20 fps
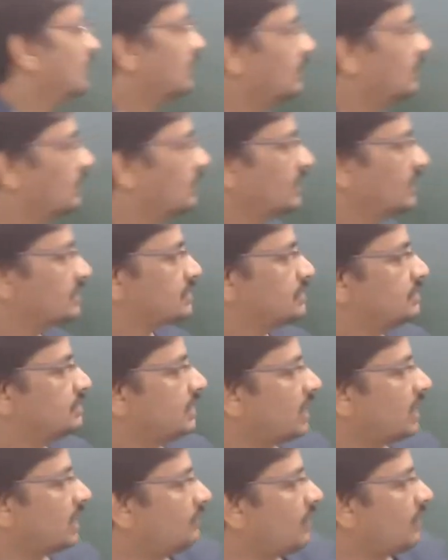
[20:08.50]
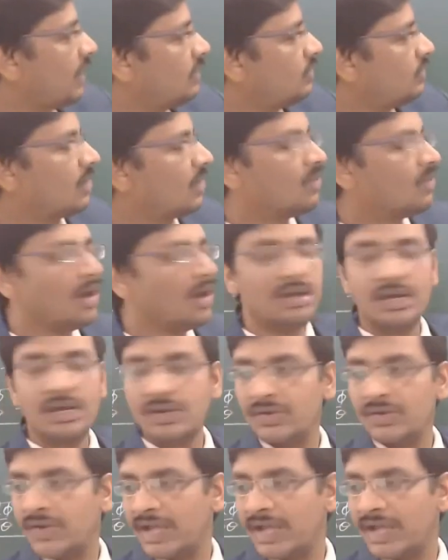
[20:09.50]
this z value I wanted
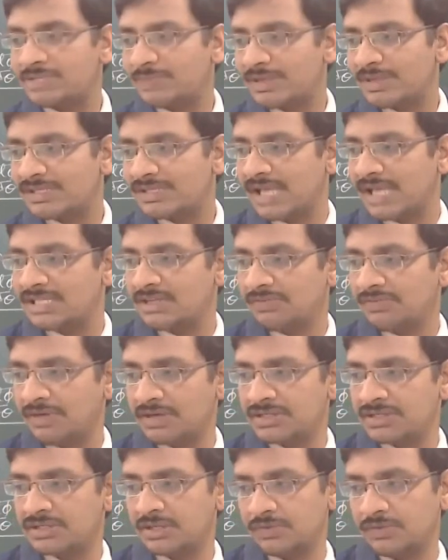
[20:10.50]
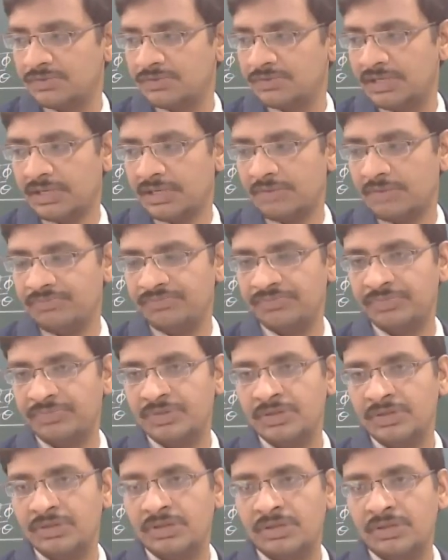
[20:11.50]
to express as a function of theta.
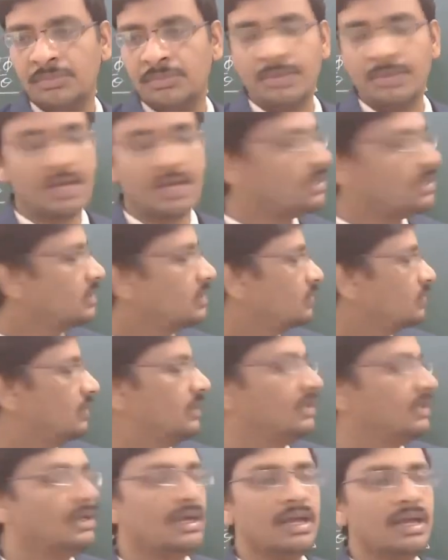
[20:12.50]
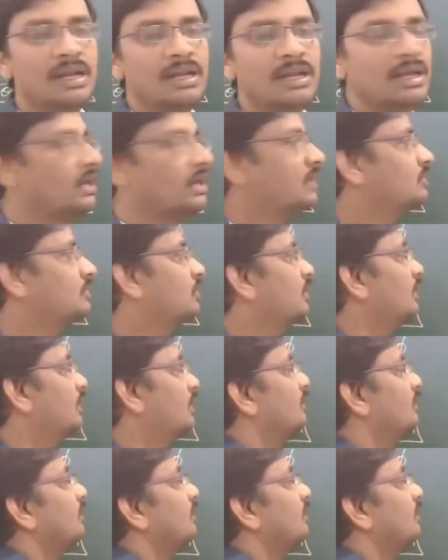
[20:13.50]
Because actually earlier actually